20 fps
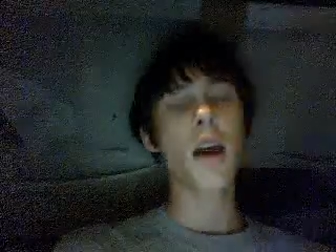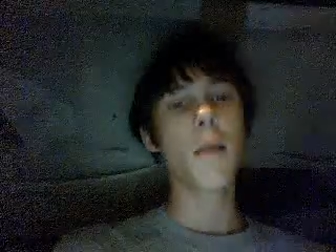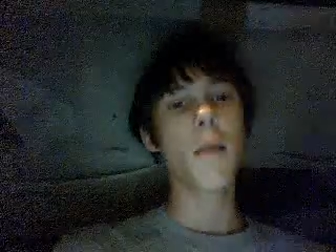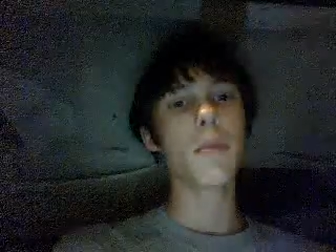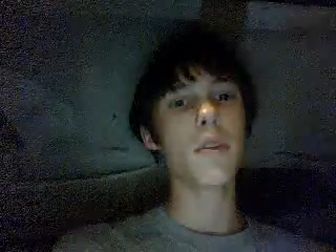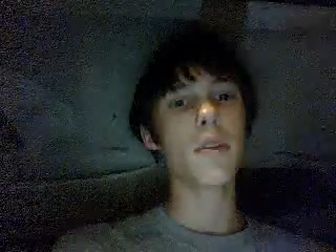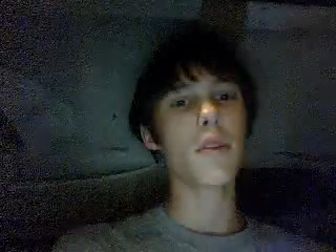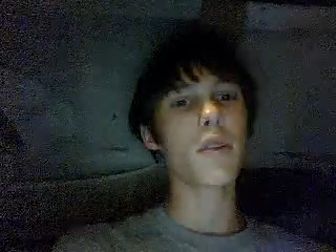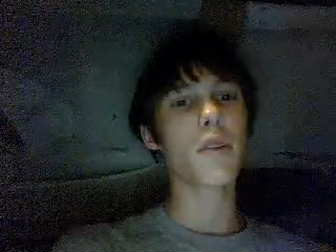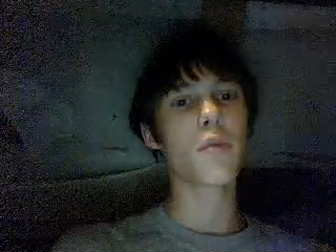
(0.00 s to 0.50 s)
I
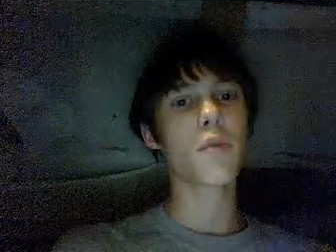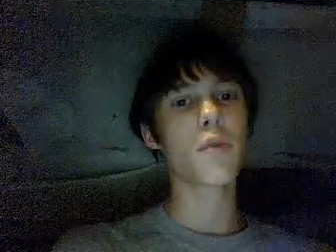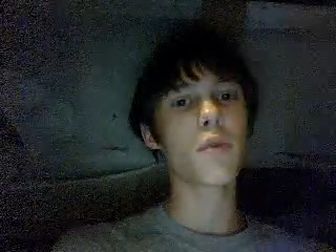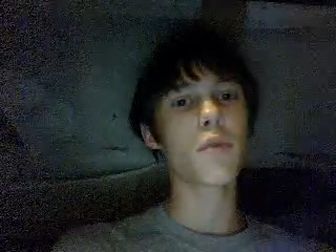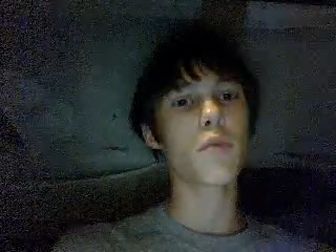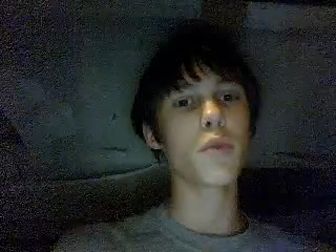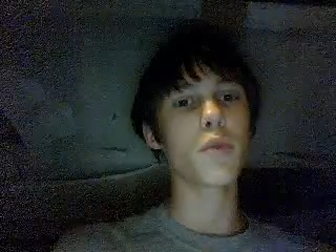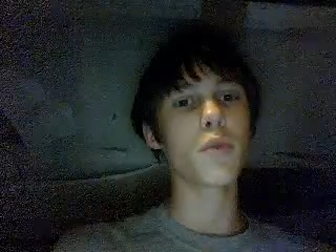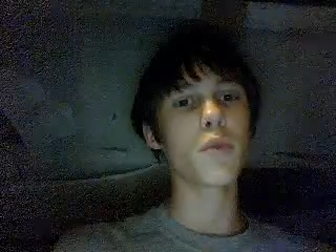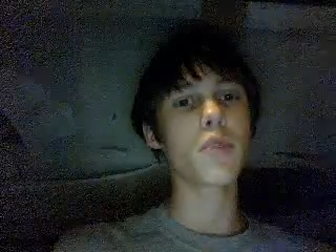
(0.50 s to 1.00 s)
mean, the only real
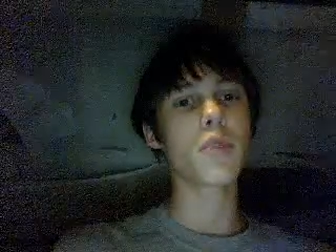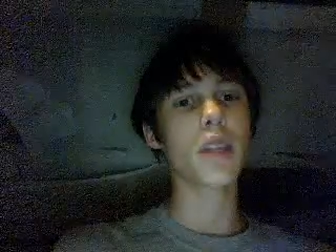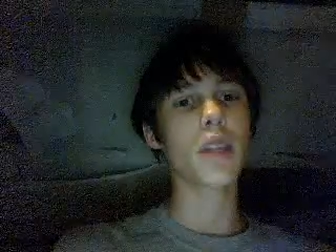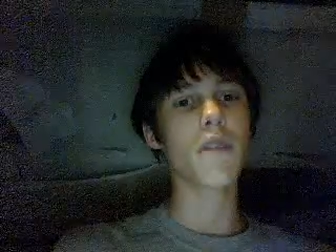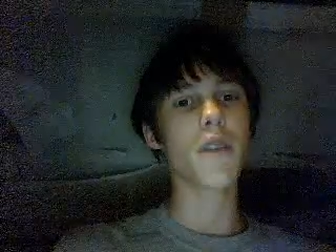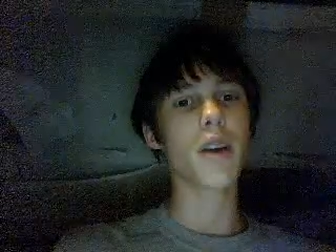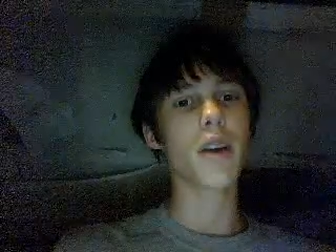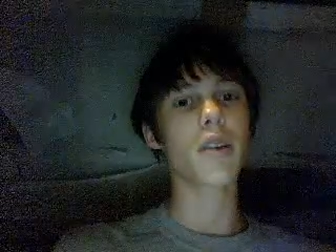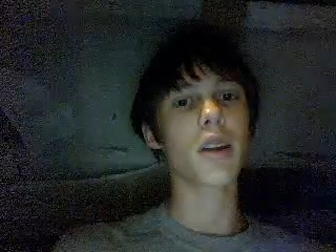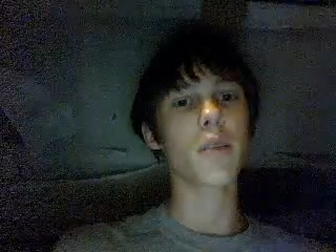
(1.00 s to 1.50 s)
wounds they
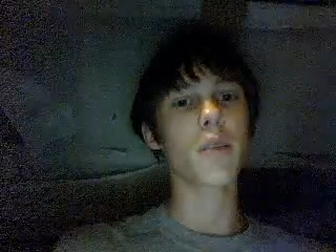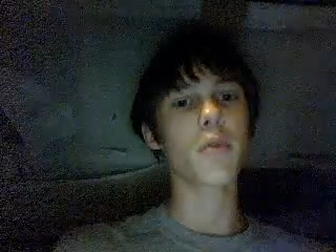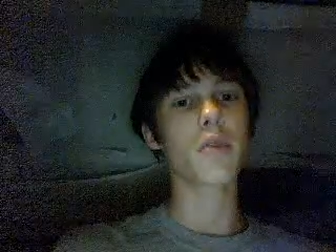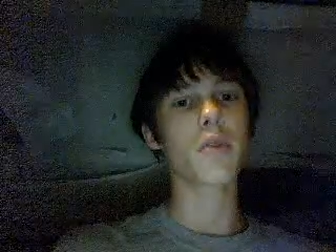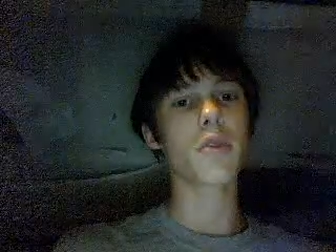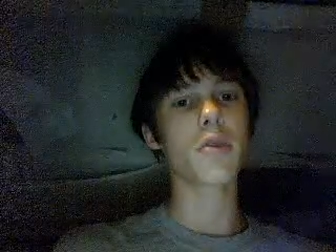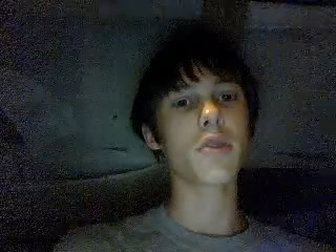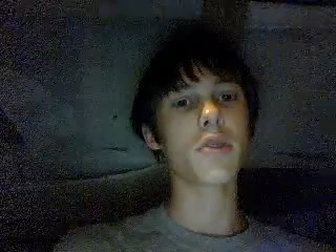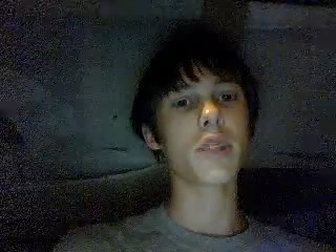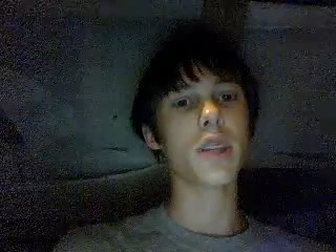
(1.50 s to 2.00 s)
found on him were
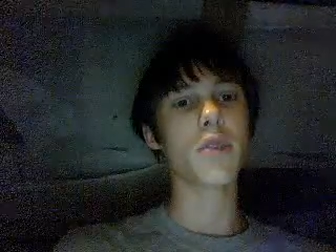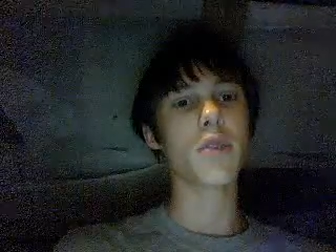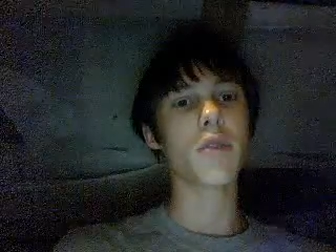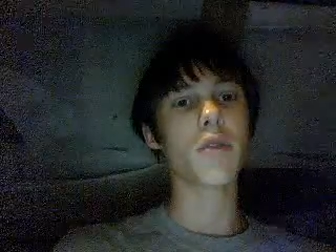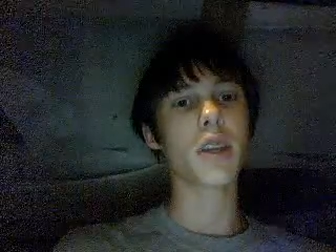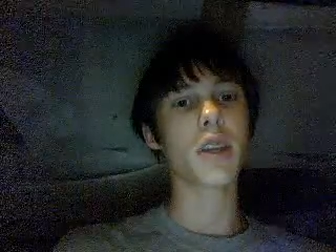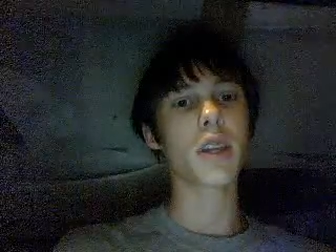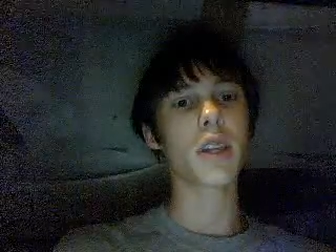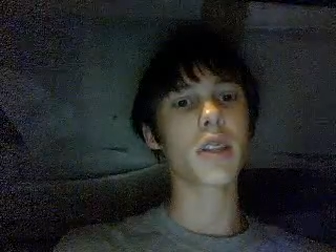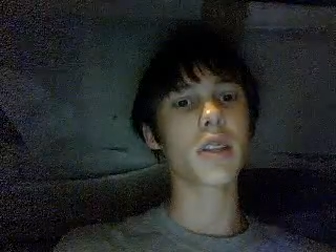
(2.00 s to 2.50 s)
those needle
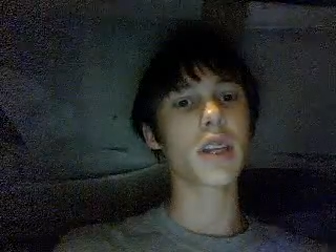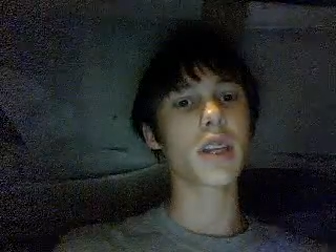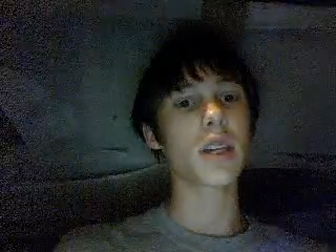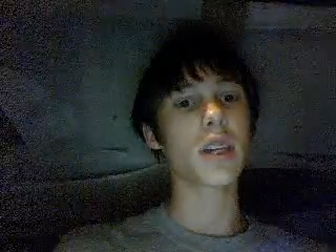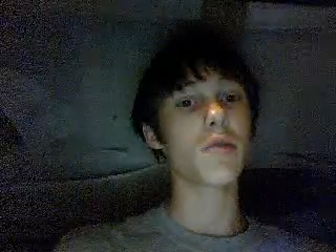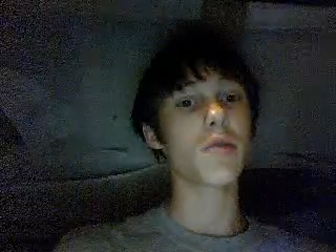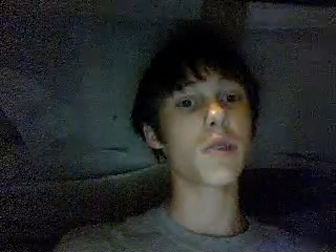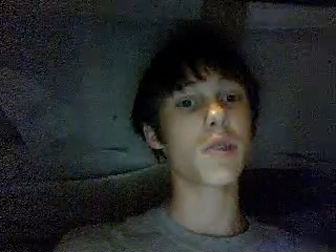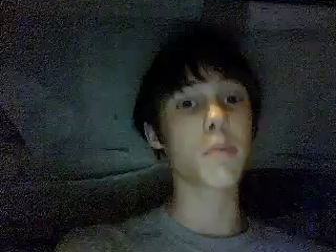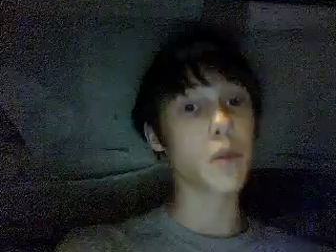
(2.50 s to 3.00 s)
things they
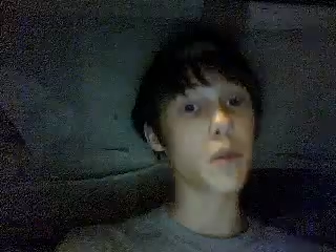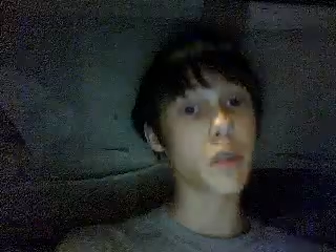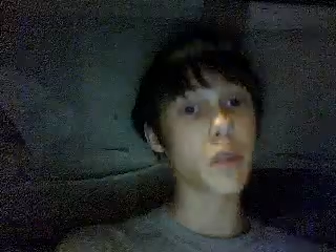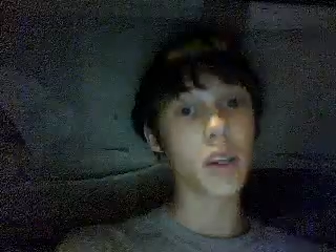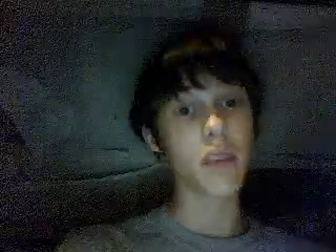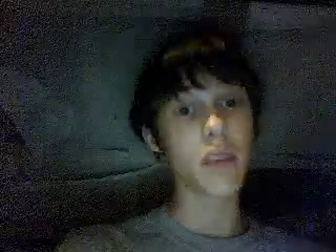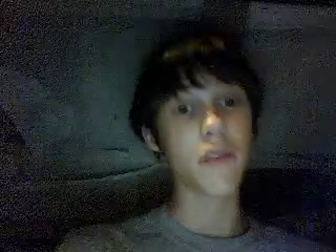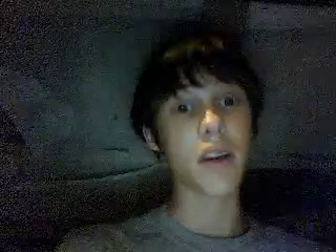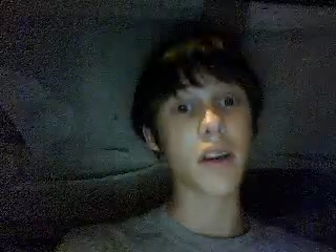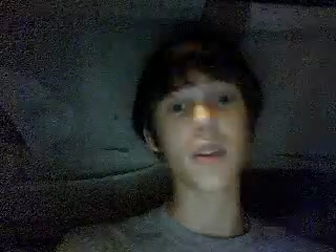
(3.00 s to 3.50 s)

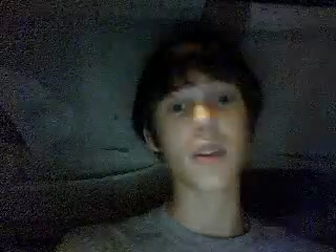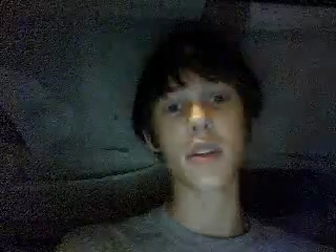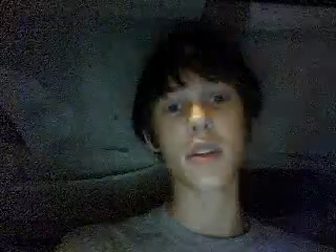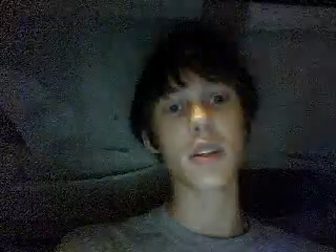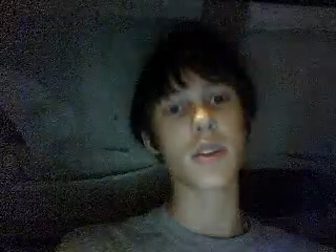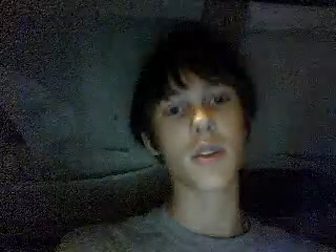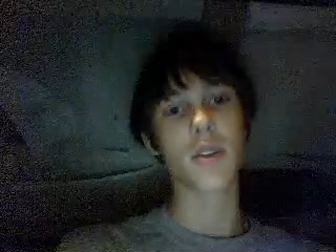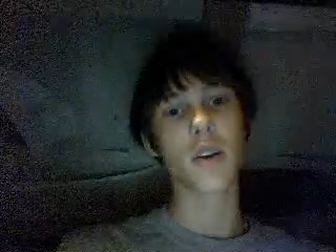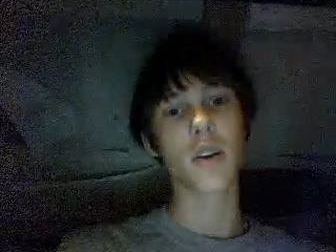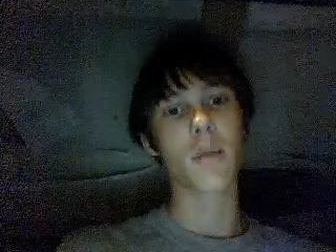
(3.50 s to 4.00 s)
supposedly found in
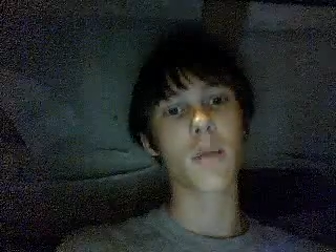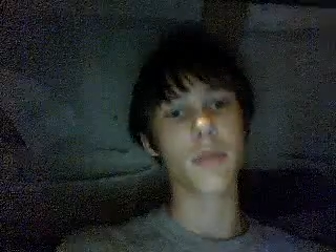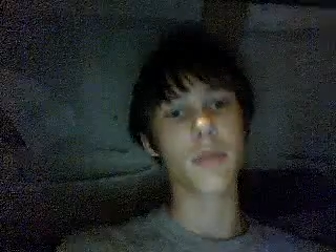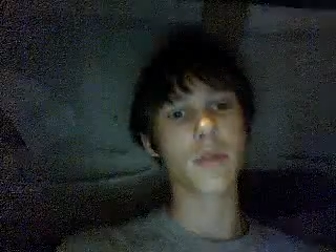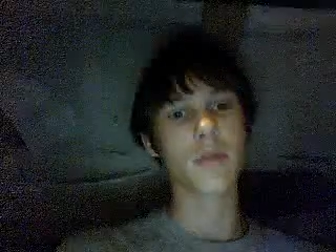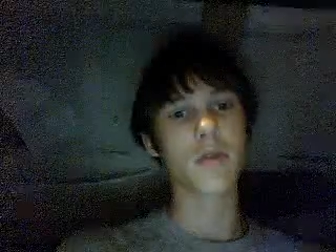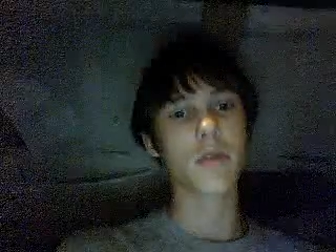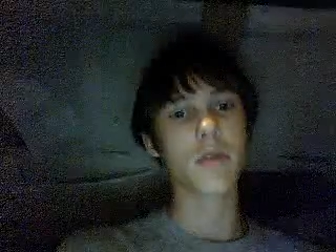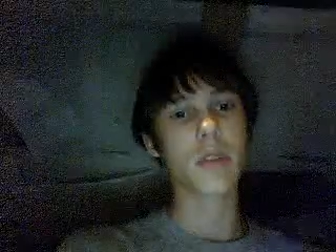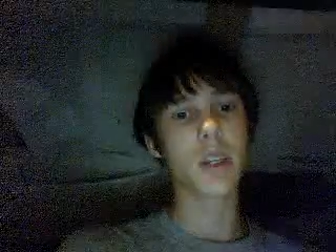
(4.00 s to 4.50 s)
his arm,
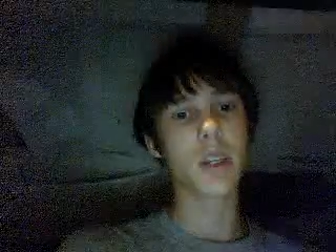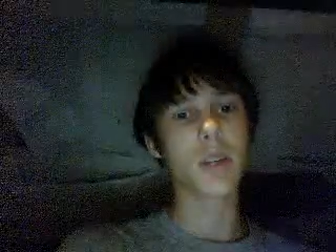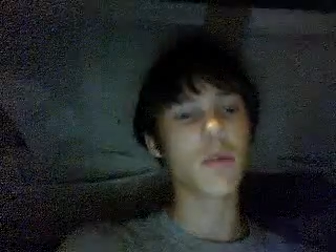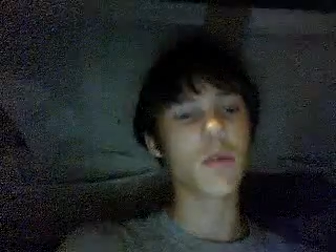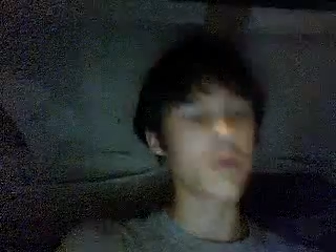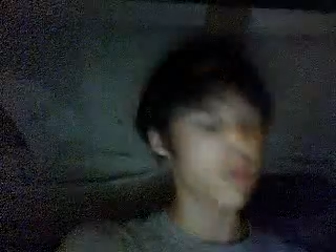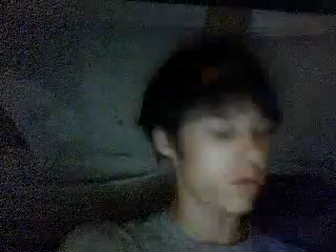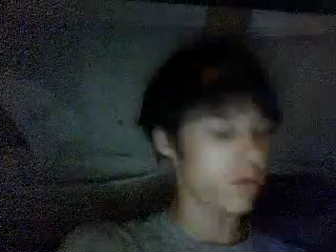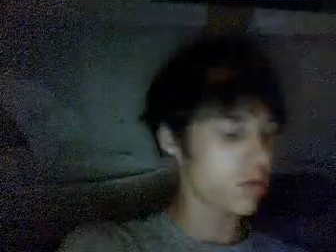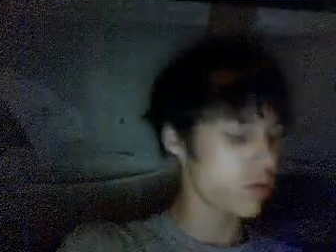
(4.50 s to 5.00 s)
those little
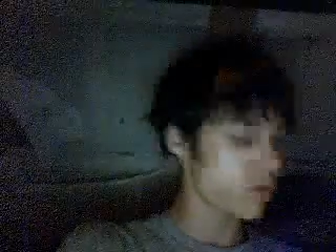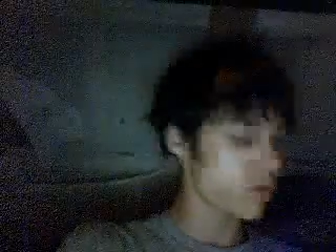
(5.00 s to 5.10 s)
needle,